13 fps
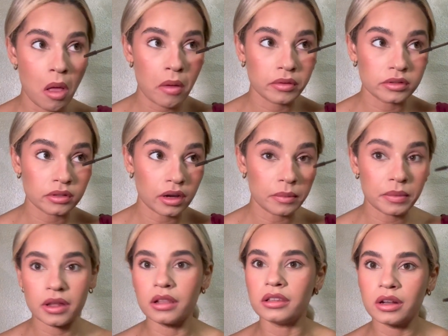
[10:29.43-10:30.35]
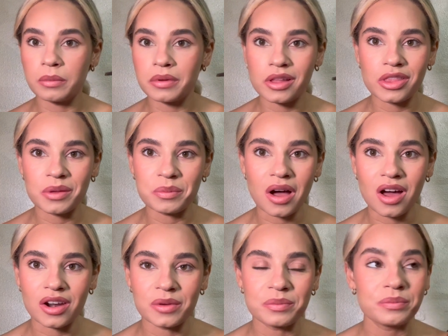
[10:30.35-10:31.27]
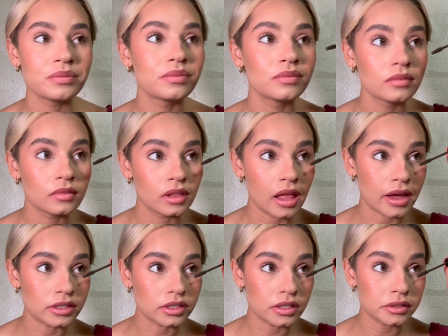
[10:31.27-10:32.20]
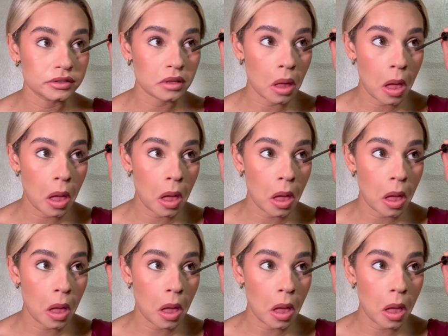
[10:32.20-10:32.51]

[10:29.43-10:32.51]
Just gonna put a little bit on the bottom lashes,